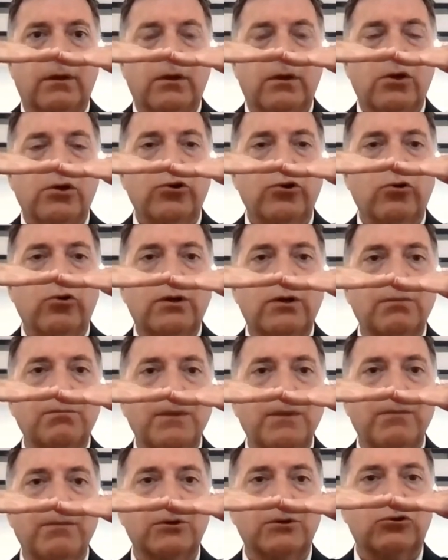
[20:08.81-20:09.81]
Your
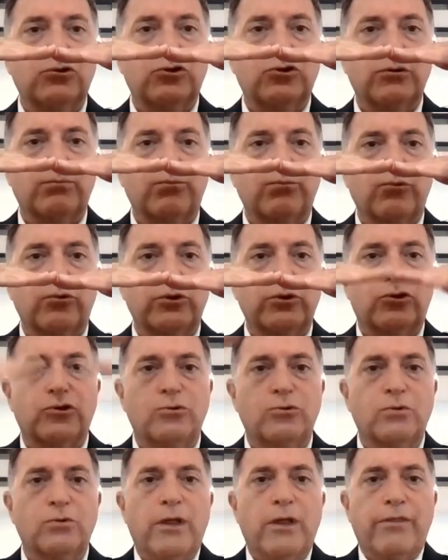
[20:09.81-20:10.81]
commitment should have brought
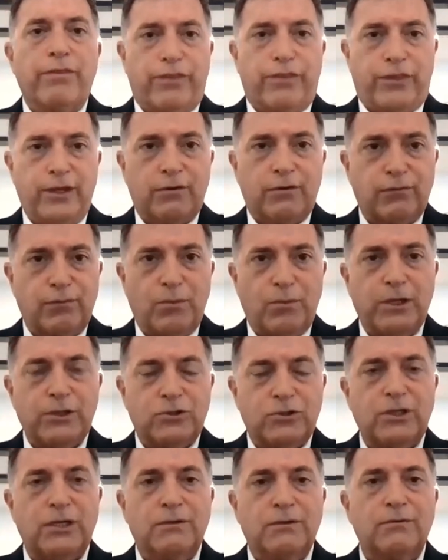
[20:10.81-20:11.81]
you this much
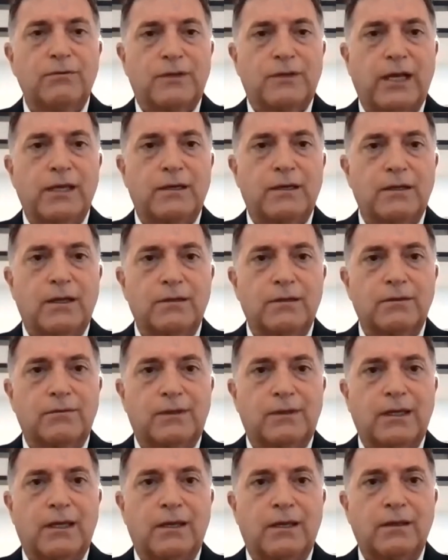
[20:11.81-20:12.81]
insight and
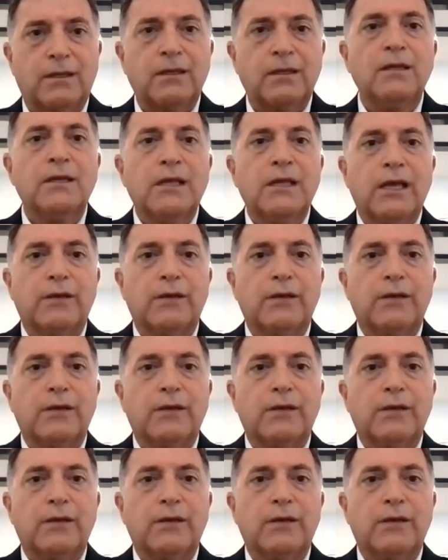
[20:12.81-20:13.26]
understanding.